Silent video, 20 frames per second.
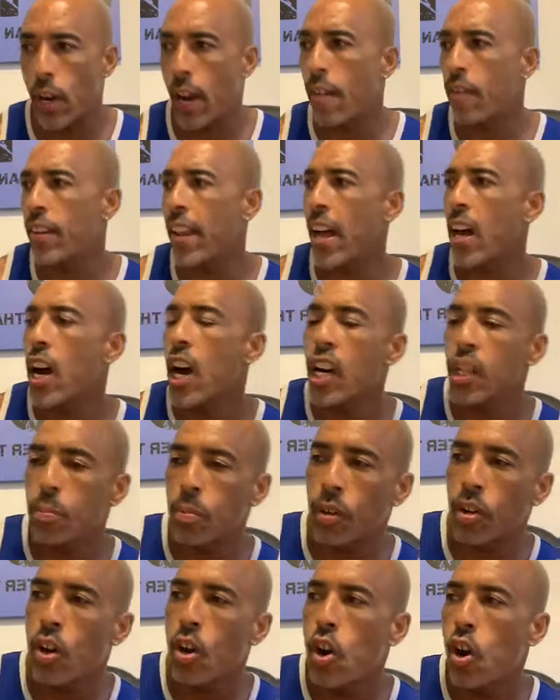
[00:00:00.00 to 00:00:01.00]
whatever that
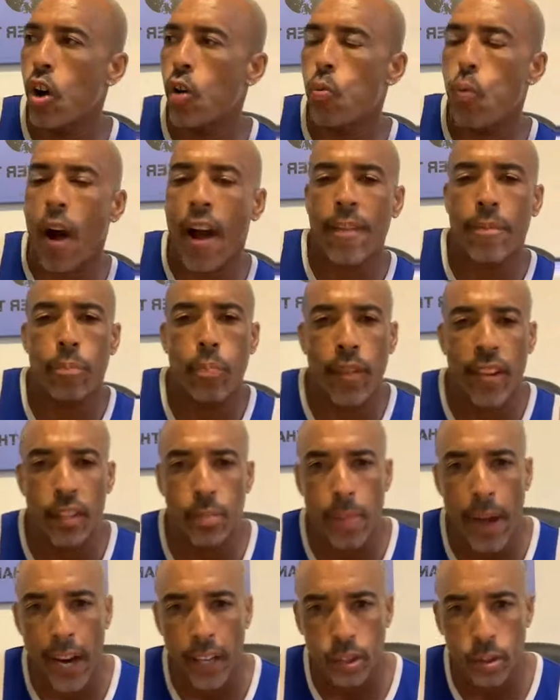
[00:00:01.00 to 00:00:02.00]
husband or wife
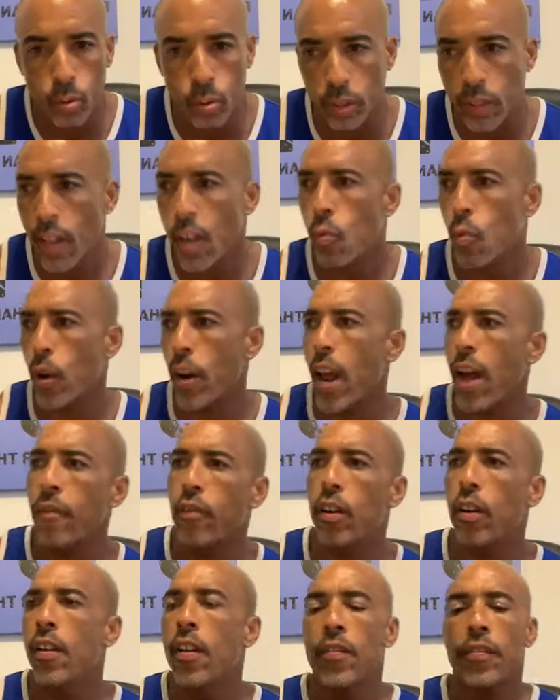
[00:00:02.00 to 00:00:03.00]
brings back to us,
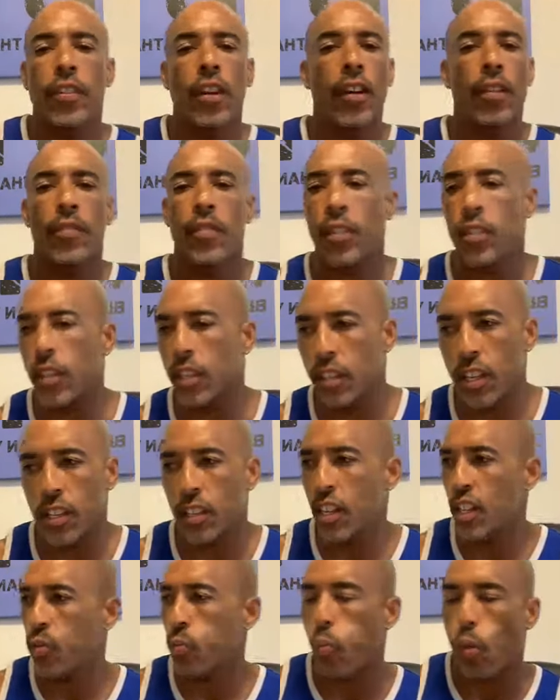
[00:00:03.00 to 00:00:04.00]
whatever
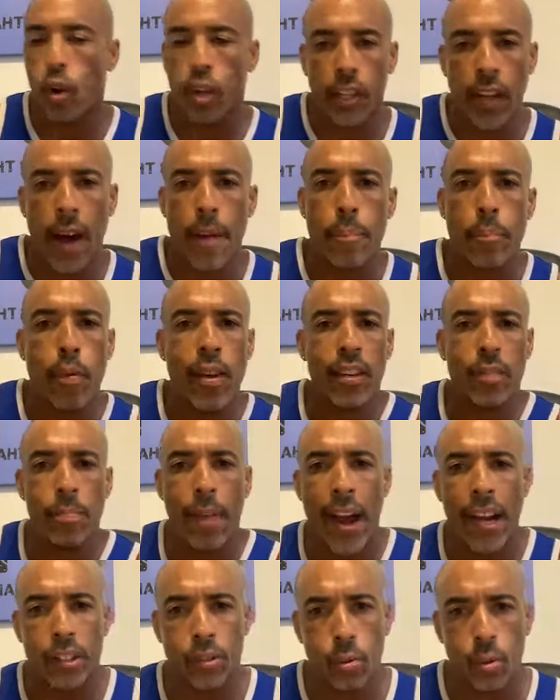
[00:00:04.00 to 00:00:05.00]
this workout brings
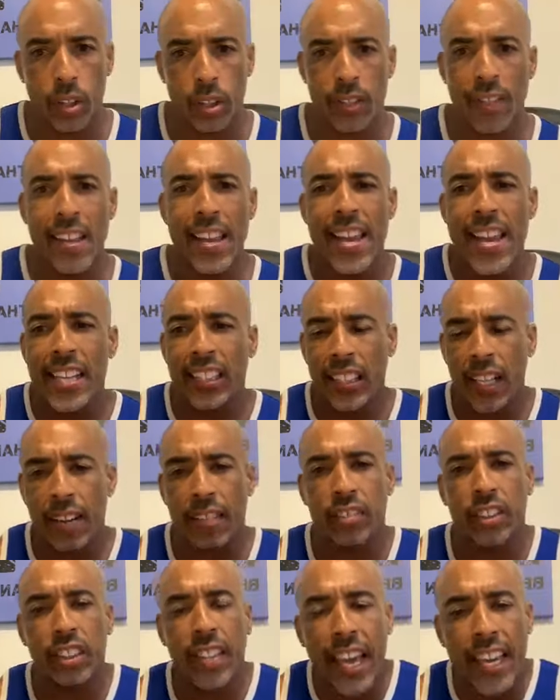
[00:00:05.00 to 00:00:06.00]
back to us, instead
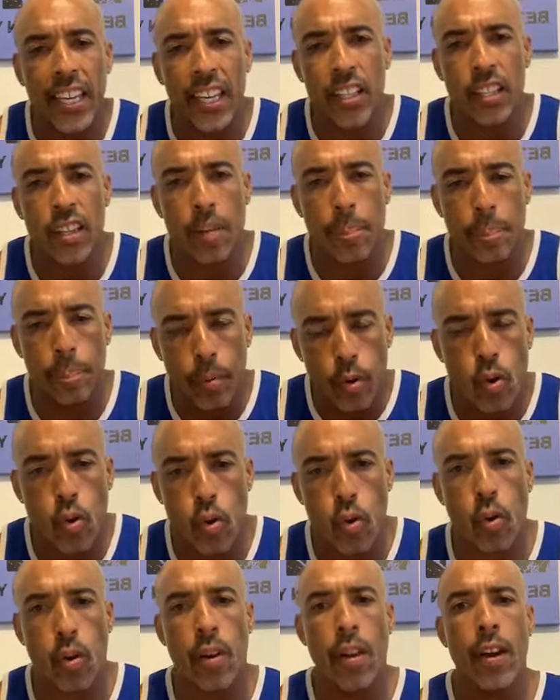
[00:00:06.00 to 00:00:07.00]
of taking the
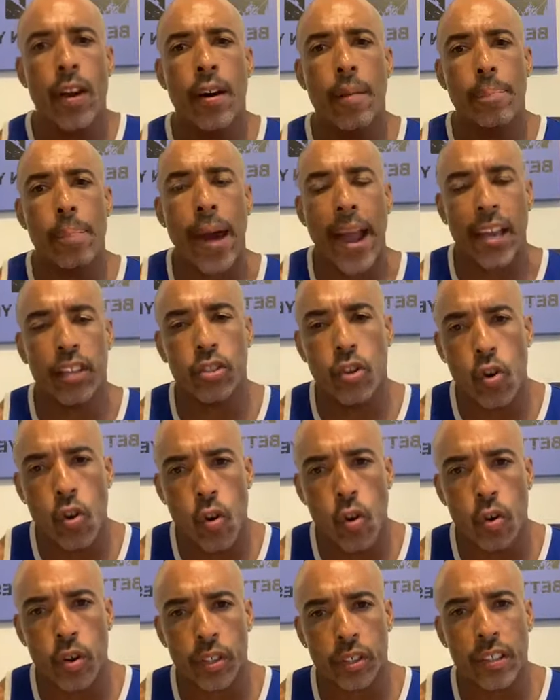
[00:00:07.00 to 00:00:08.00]
bull by his
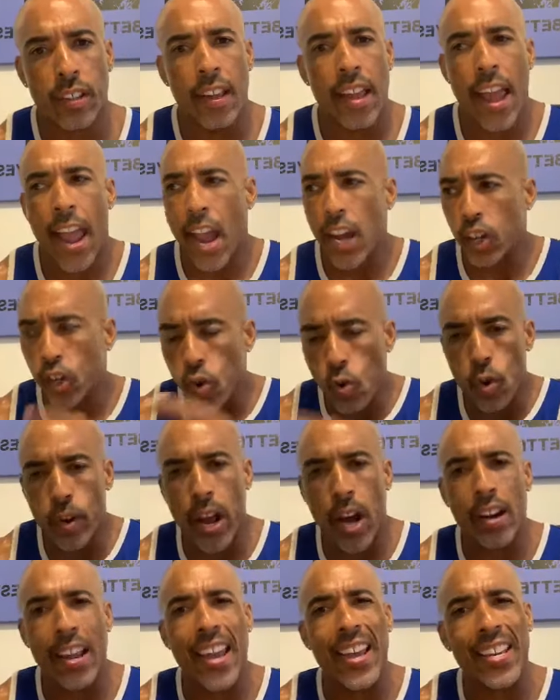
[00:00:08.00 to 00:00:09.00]
horns and
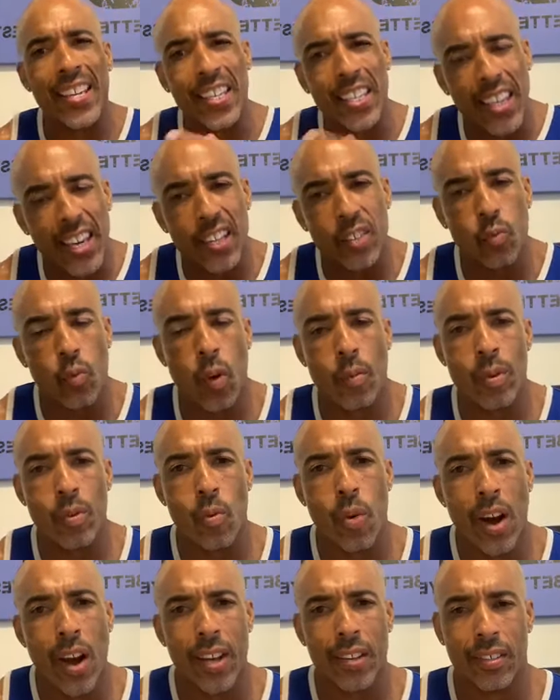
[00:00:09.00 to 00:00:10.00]
going out and getting what we
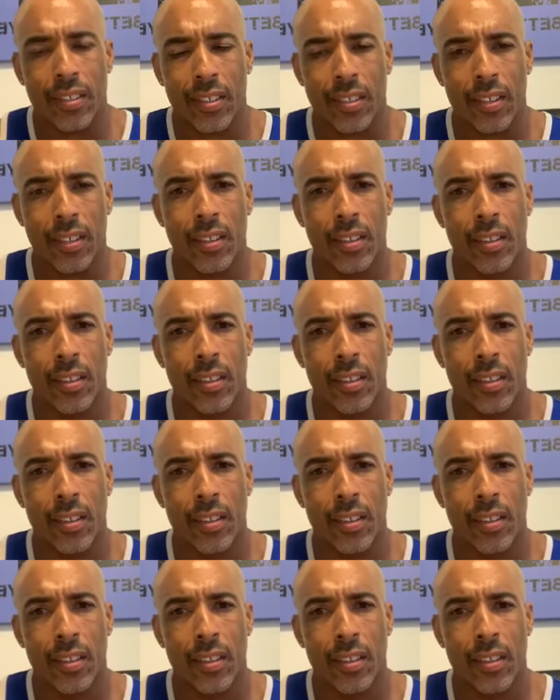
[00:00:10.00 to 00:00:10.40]
want.